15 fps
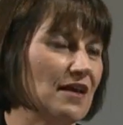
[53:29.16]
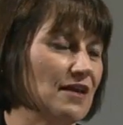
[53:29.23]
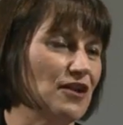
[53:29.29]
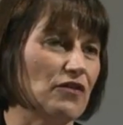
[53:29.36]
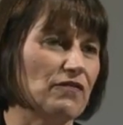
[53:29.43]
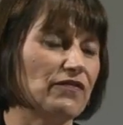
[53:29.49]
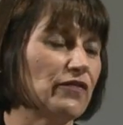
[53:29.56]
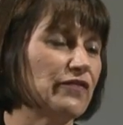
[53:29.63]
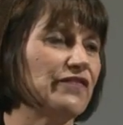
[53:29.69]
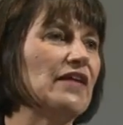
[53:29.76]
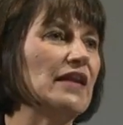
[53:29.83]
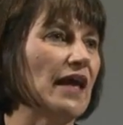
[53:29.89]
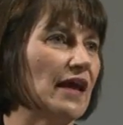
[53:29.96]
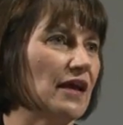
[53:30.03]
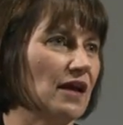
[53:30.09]
you know,
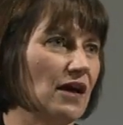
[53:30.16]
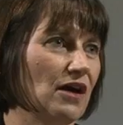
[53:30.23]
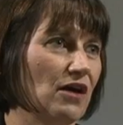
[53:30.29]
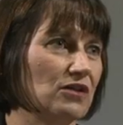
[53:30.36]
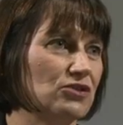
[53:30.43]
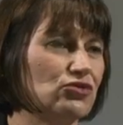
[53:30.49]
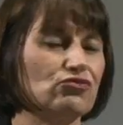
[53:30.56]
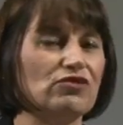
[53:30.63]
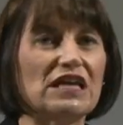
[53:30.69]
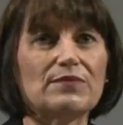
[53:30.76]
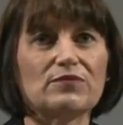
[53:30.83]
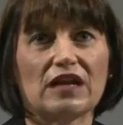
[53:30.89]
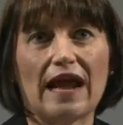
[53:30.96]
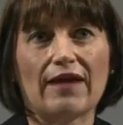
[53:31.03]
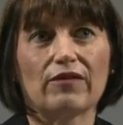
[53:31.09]
fulfilling her
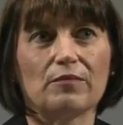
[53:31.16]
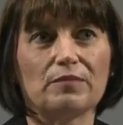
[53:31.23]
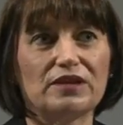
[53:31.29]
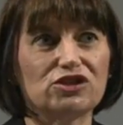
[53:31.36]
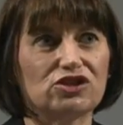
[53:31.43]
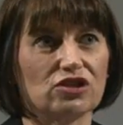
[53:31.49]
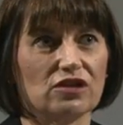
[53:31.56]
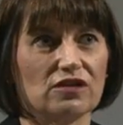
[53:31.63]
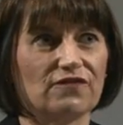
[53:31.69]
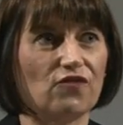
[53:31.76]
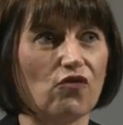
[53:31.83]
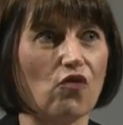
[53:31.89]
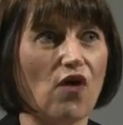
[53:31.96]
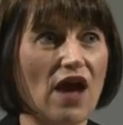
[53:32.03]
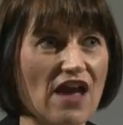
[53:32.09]
dream and her ambition
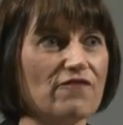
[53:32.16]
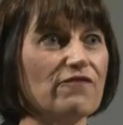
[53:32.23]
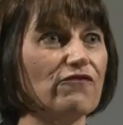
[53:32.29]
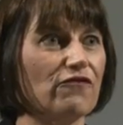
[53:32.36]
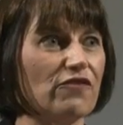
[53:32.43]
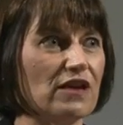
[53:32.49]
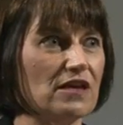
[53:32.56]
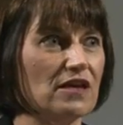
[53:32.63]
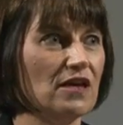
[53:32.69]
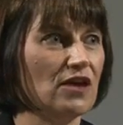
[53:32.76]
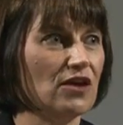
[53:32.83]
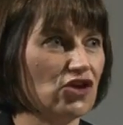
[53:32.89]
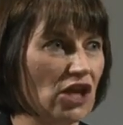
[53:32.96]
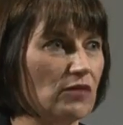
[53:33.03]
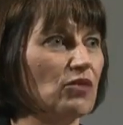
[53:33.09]
for every
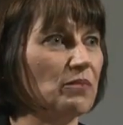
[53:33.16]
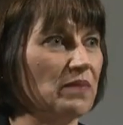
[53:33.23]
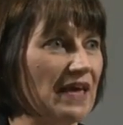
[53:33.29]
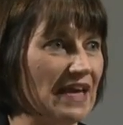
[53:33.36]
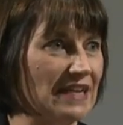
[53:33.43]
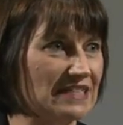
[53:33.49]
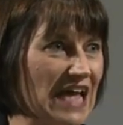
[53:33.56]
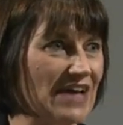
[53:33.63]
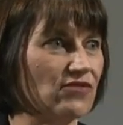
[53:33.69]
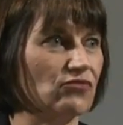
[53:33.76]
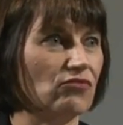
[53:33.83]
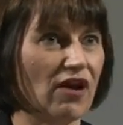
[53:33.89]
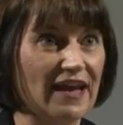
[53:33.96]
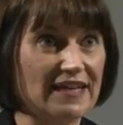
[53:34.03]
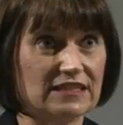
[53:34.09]
human being to have a
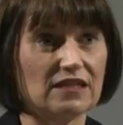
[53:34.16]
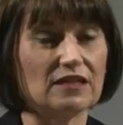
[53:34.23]
right,